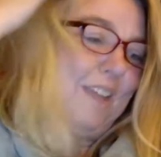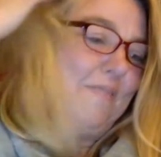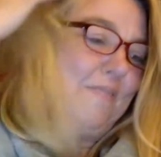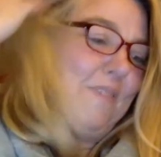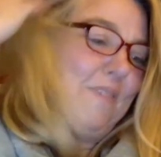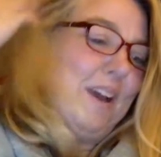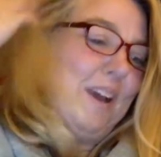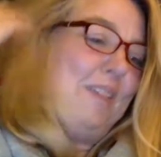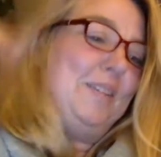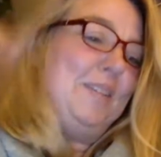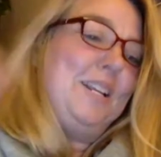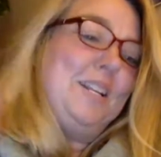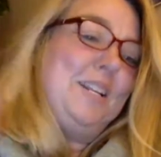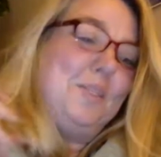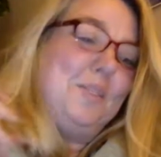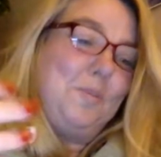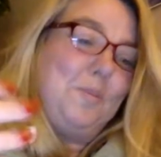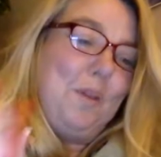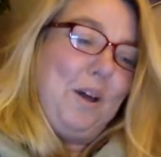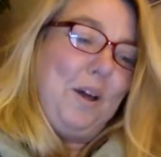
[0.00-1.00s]
found
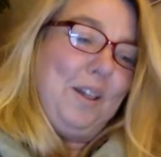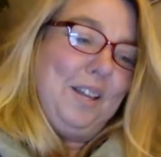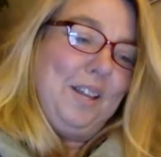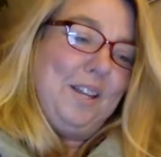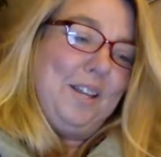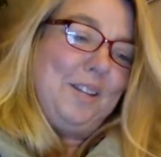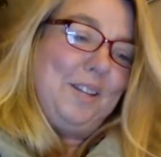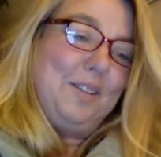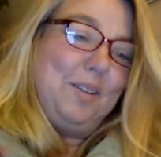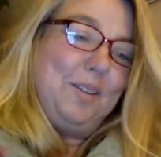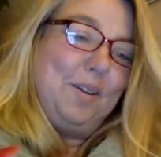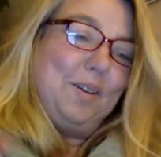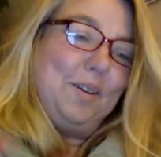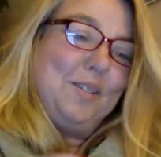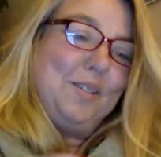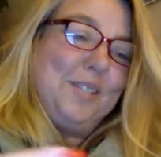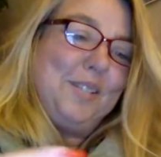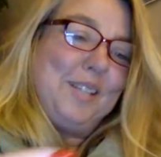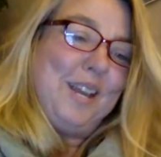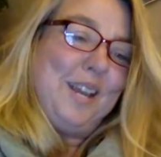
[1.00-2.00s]
his wallet
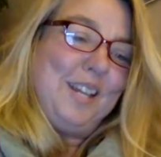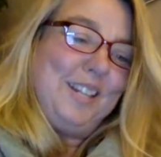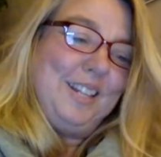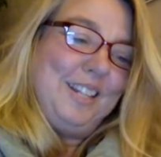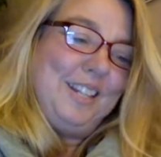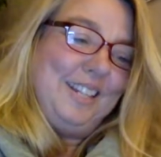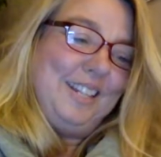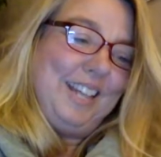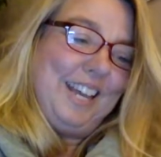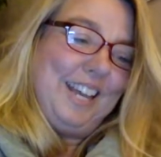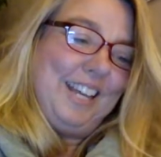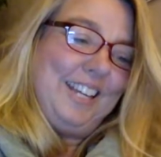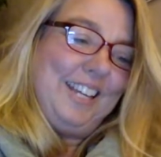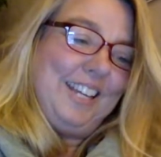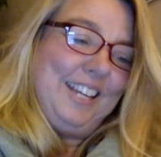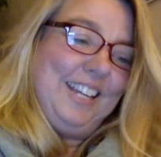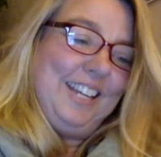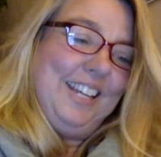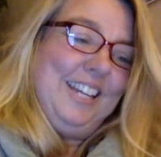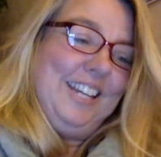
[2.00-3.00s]
alongside the
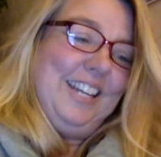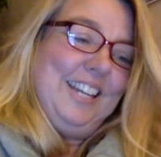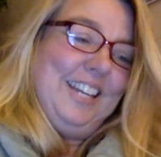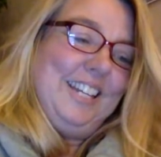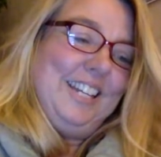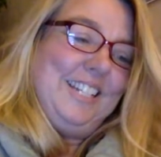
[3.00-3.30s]
lake in